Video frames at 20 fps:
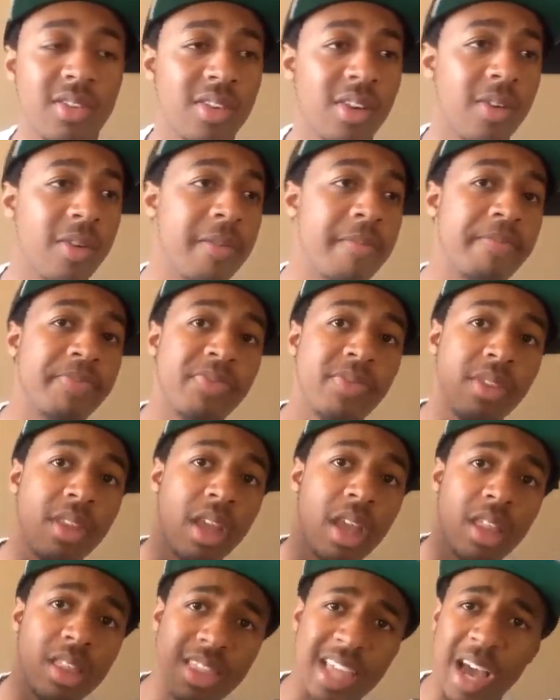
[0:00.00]
So
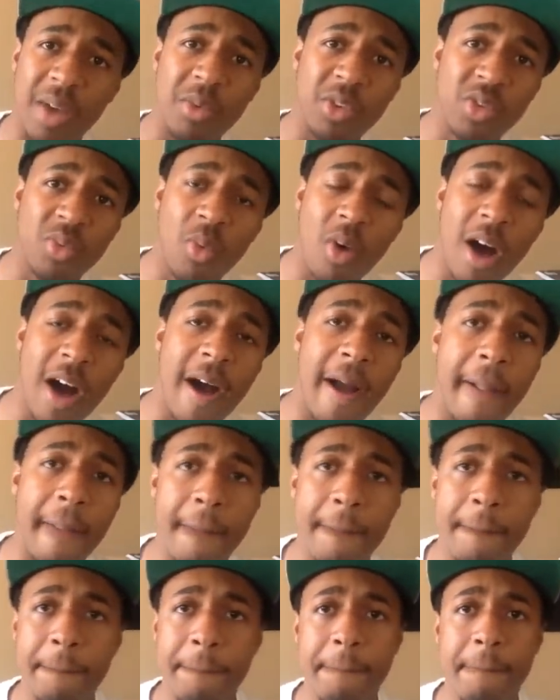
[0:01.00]
that was why
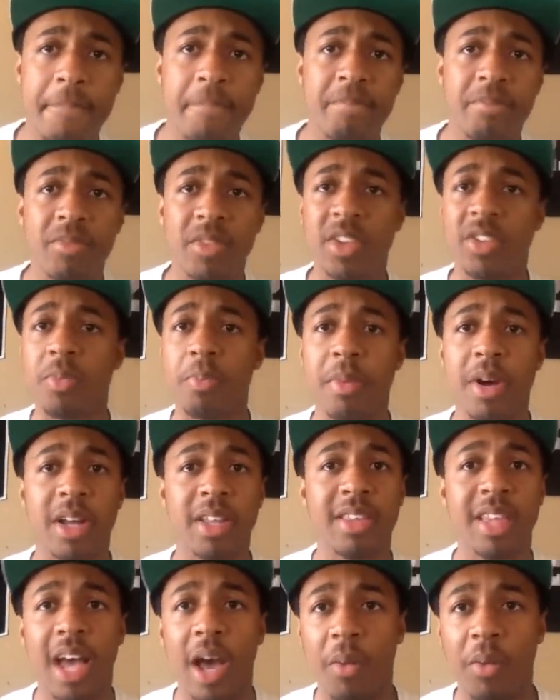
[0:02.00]
this
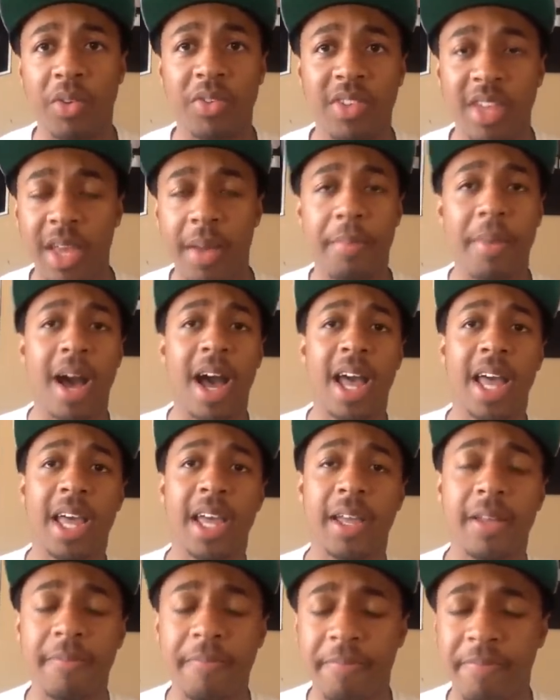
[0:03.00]
month I was
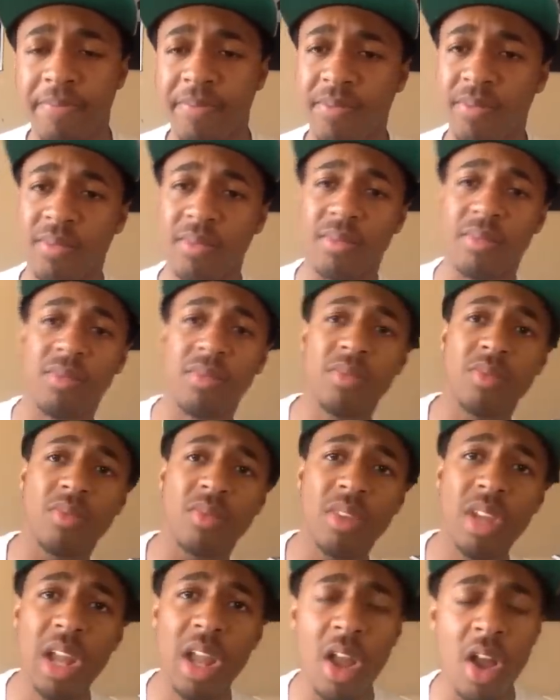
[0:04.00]
MIA.
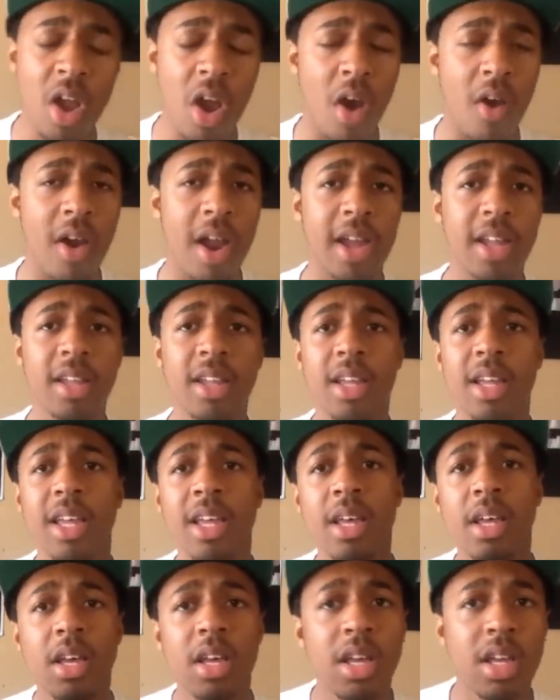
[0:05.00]
All right,
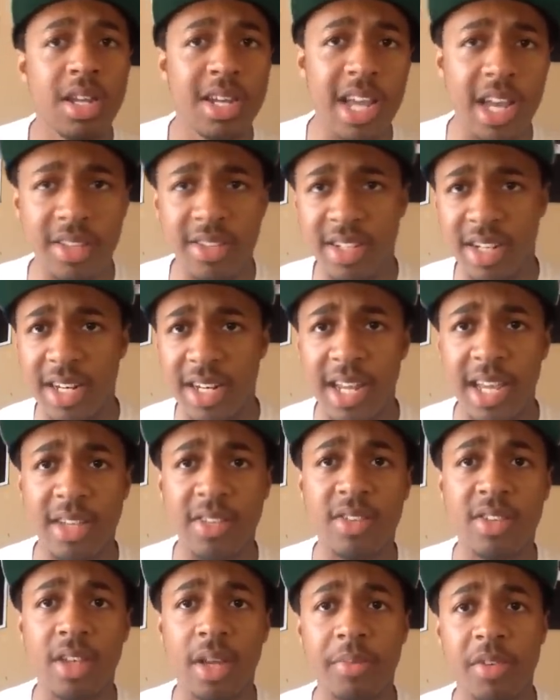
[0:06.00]
now to the
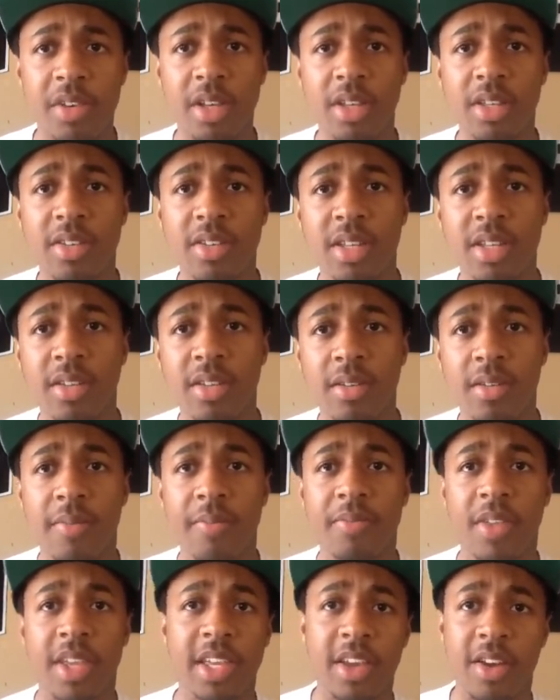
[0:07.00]
next subject.
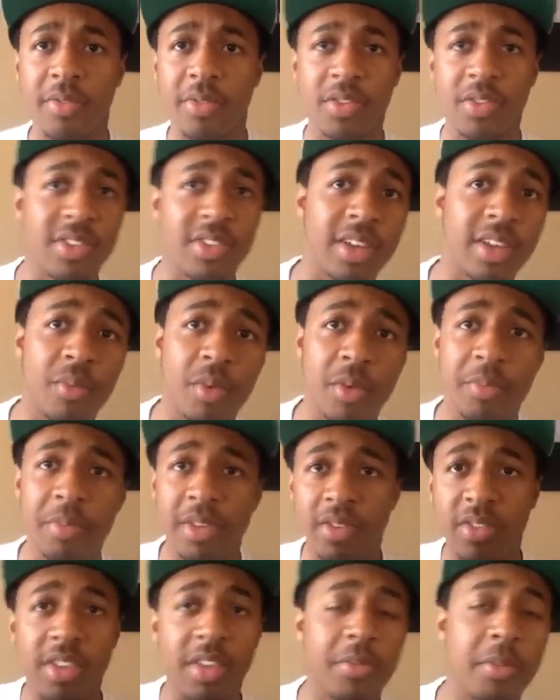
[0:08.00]
Thank y'all for sticking with
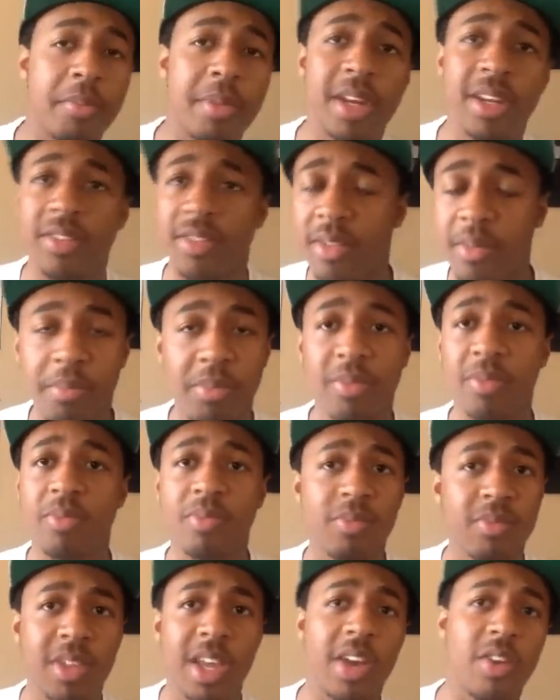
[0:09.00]
me. 7 minutes.
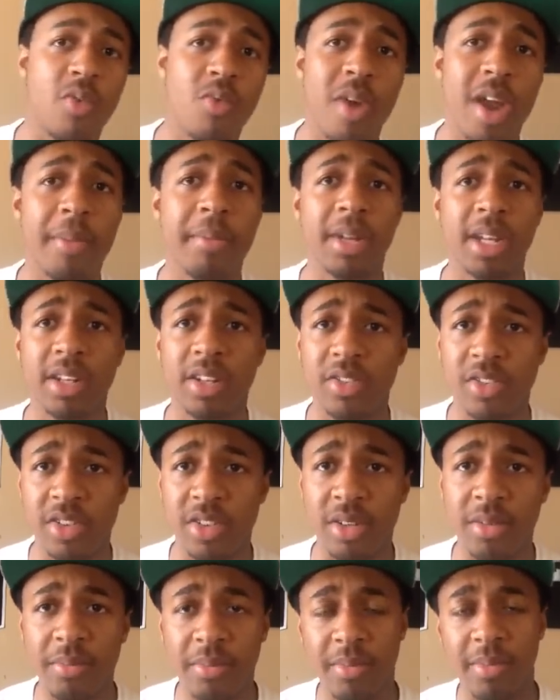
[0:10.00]
I'm kind of rambling and
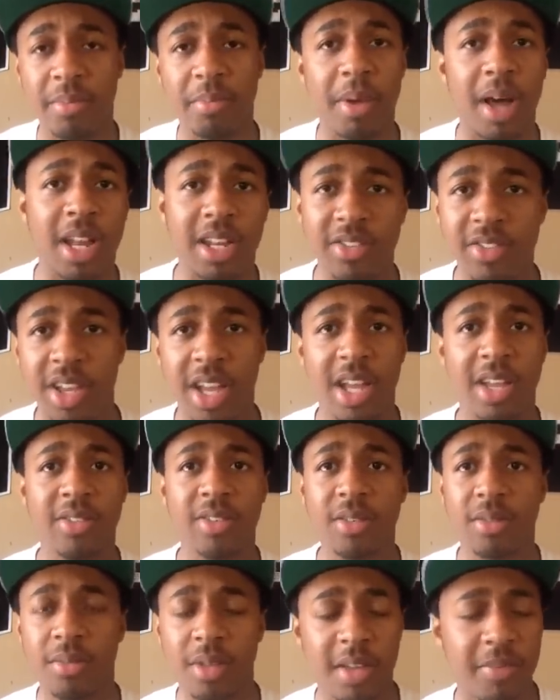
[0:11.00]
shit. Apologize.